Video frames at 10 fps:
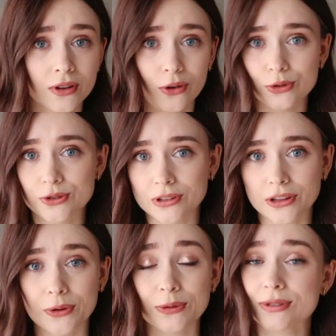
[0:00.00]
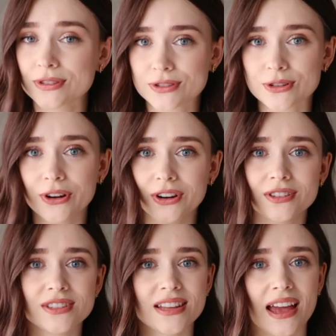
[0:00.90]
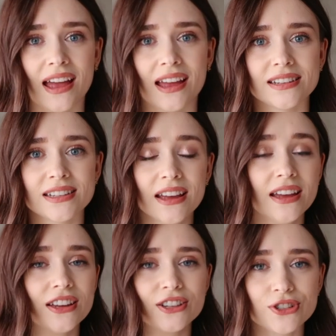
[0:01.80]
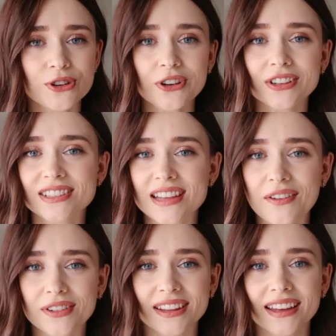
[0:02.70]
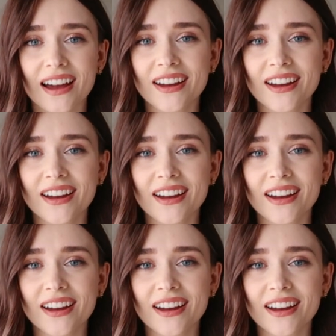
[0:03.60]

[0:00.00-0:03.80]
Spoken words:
also clothes, skirts and shirts, everything.